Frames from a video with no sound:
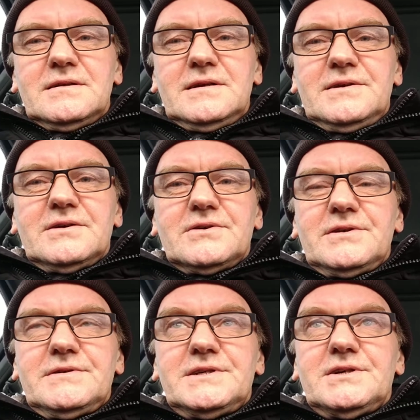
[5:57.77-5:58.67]
you're not going
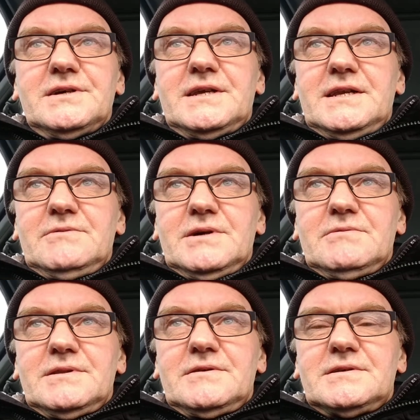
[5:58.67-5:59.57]
to enjoy it anyway,
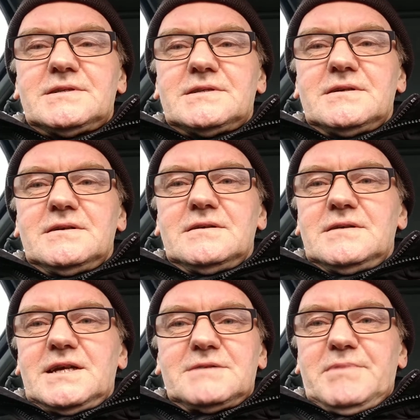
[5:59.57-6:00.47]
whether it's
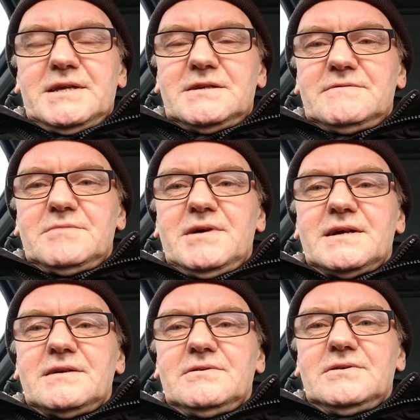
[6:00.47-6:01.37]
expensive
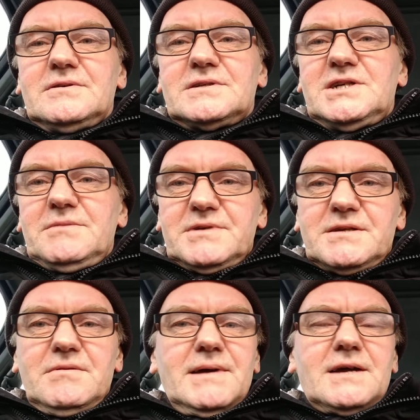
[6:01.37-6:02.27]
tobacco or cheaper
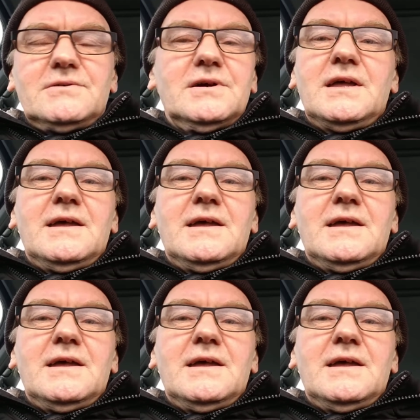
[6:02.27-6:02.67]
tobacco.